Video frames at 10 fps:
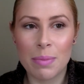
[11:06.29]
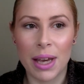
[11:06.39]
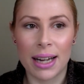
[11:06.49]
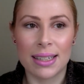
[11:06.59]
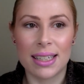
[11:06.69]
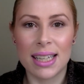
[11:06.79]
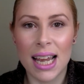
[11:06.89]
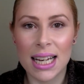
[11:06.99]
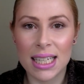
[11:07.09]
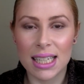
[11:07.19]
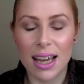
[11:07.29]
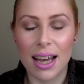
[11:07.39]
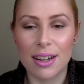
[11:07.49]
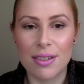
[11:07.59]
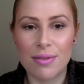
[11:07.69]
It adds a tint to
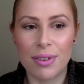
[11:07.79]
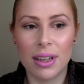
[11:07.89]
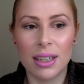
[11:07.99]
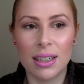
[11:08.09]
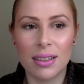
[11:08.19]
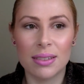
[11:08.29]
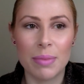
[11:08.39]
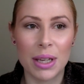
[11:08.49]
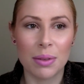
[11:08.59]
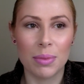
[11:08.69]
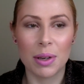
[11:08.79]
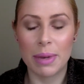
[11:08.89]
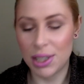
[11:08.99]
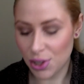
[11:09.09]
kind of make them look a bit